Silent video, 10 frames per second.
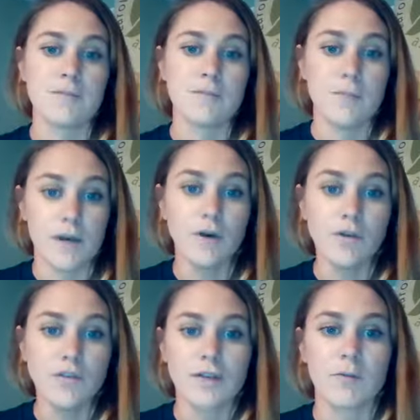
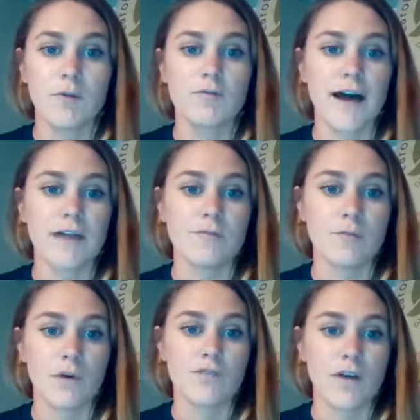bills that will provide
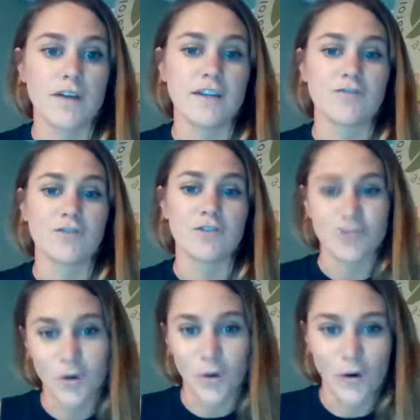more funding for
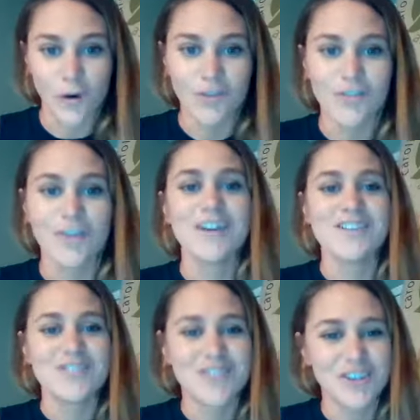schools
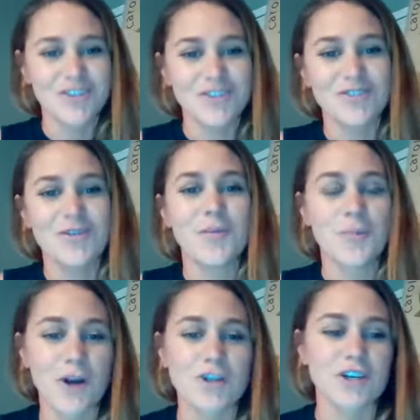to
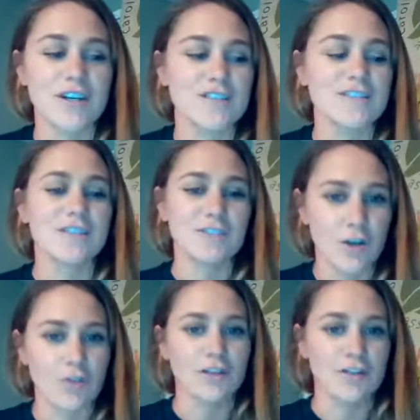purchase
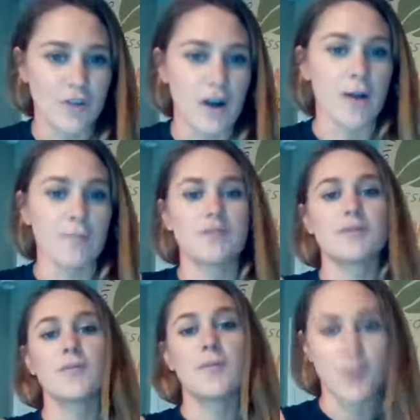locally farmed
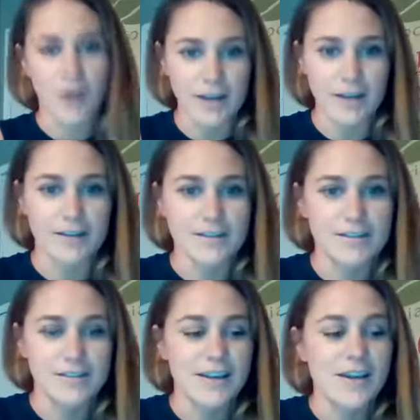
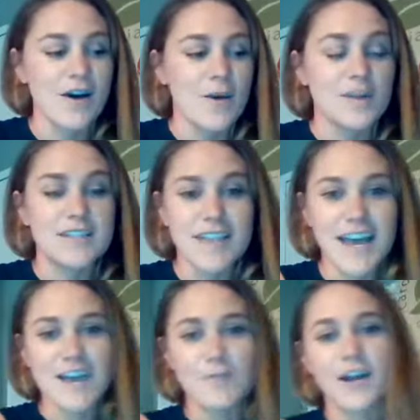products. But
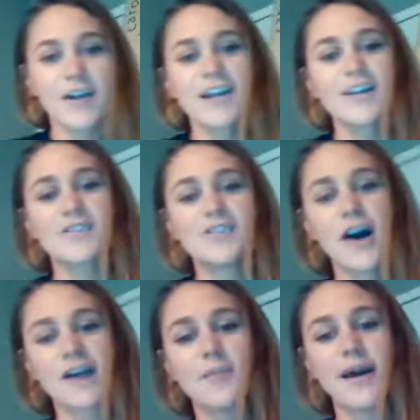today we are here to
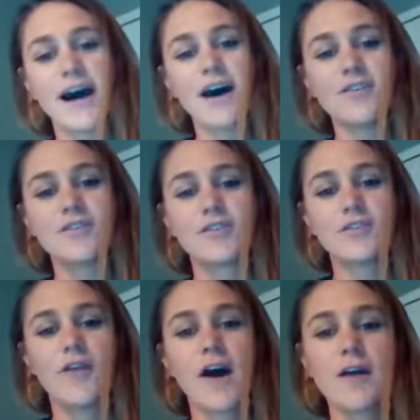talk about the
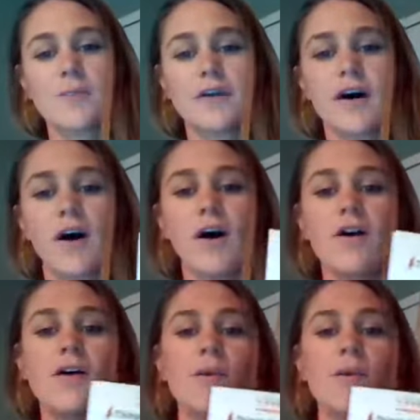Farm Bill,